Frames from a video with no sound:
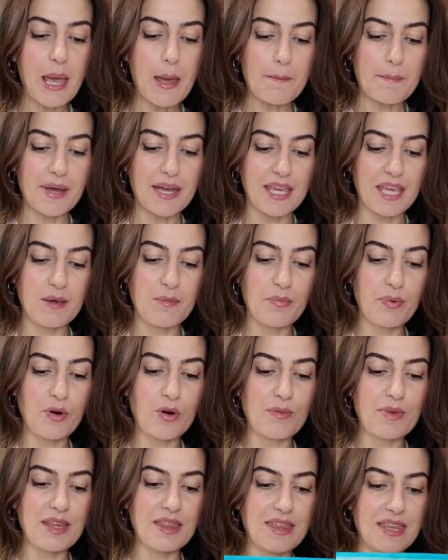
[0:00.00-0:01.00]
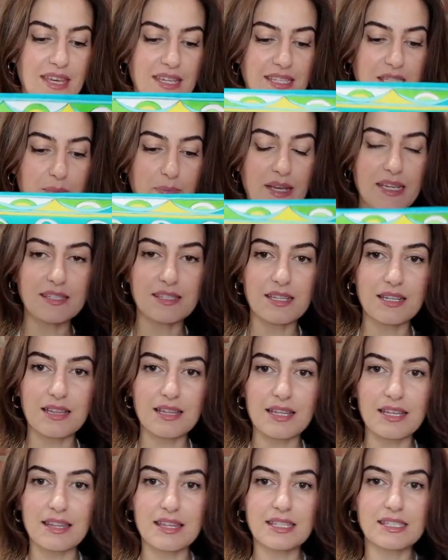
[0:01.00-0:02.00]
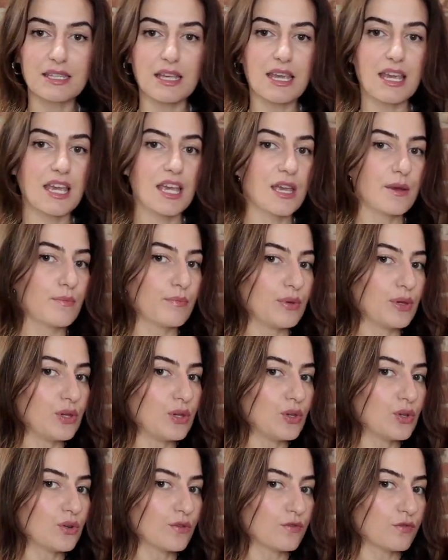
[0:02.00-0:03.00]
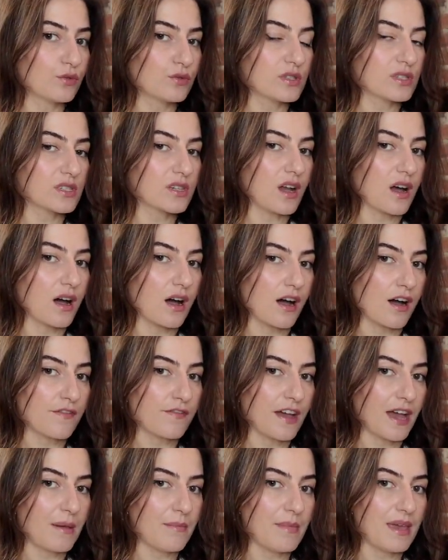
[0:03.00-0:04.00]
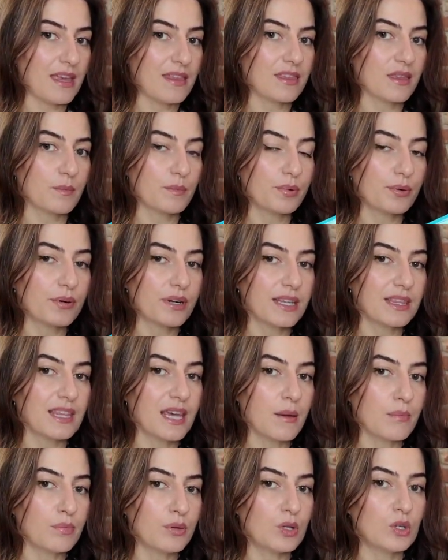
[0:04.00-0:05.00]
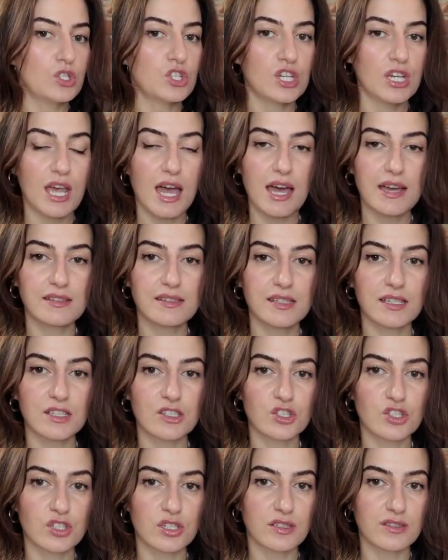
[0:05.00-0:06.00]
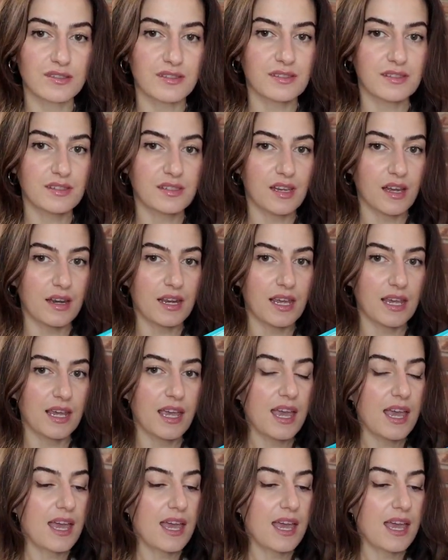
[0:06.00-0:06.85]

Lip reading: But he bought me this, basically this beautiful scarf. I mean, the print that Pucci has is just stunning.